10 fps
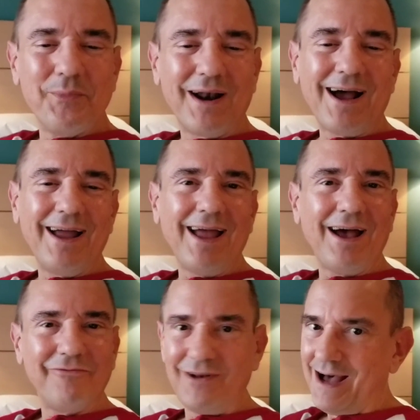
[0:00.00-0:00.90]
but I
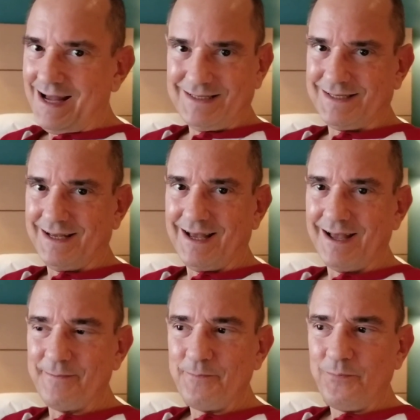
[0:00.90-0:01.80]
have not,
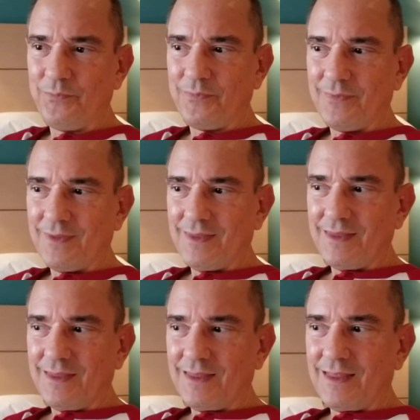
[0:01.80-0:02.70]
uh,
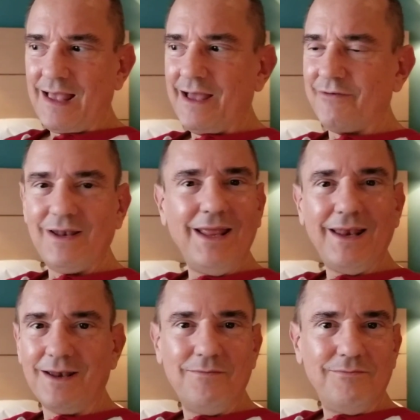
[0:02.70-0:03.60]
I haven't
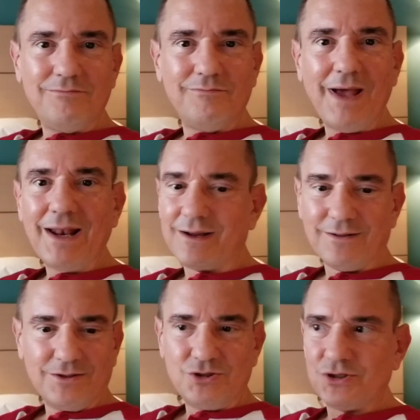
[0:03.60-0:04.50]
needed
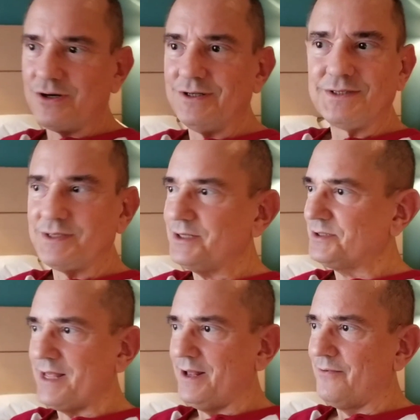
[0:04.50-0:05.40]
medical insurance since
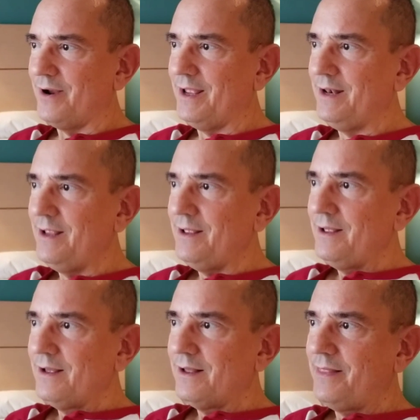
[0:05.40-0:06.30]
then, right?
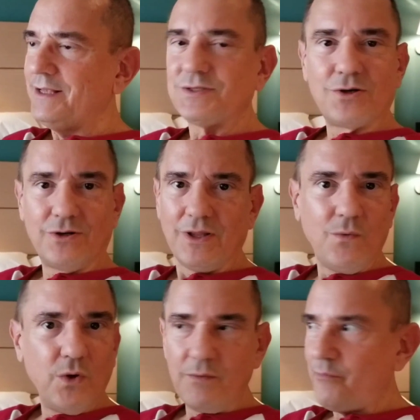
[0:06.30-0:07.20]
They certainly
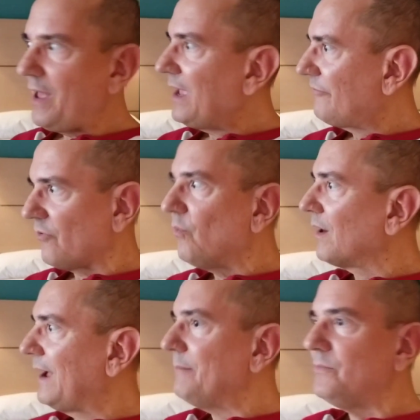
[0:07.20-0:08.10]
wouldn't pay for what
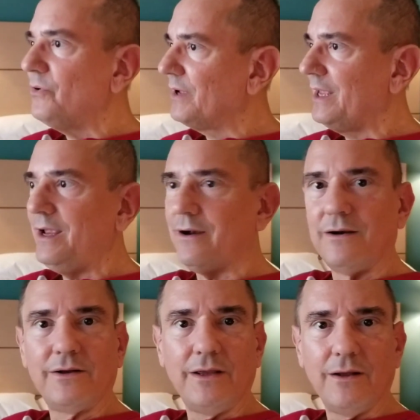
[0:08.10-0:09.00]
I'm doing
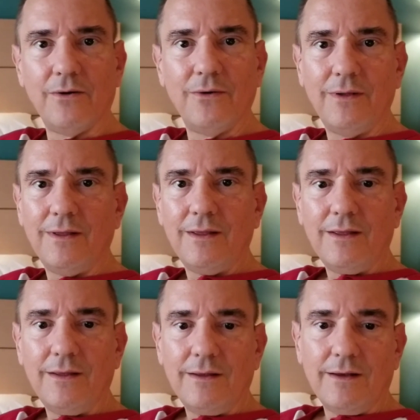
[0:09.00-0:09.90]
here, you know.
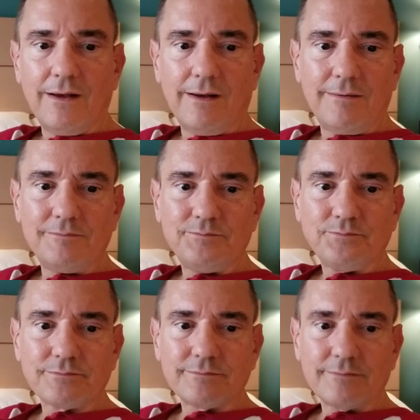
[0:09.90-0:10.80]
Um,
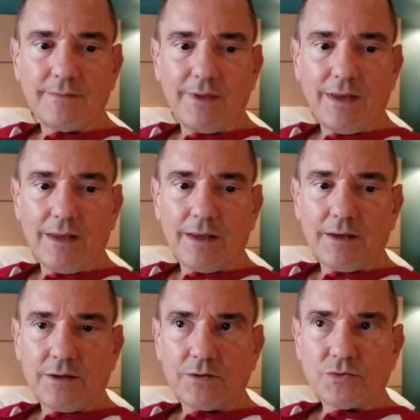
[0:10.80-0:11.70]

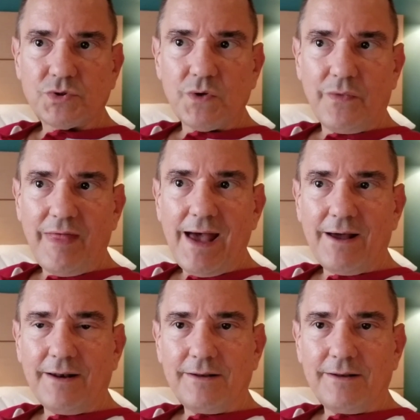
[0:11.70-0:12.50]
so that